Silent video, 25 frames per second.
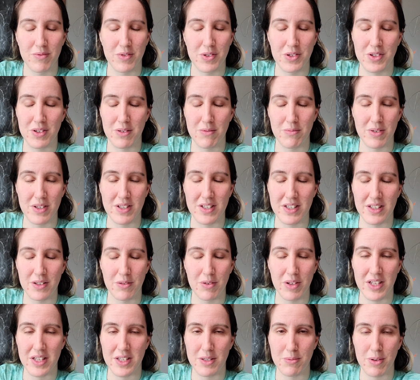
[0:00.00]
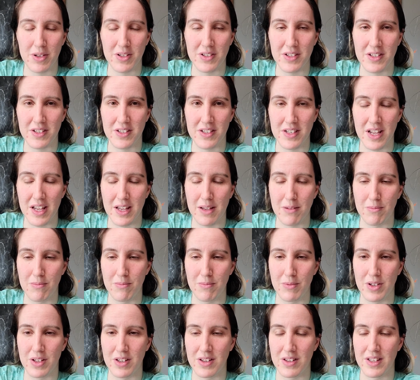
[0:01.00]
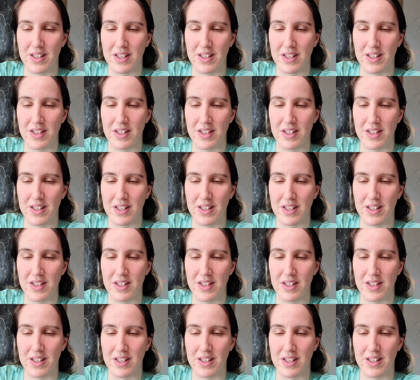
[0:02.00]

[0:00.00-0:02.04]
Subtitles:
for some reason the way he spells his name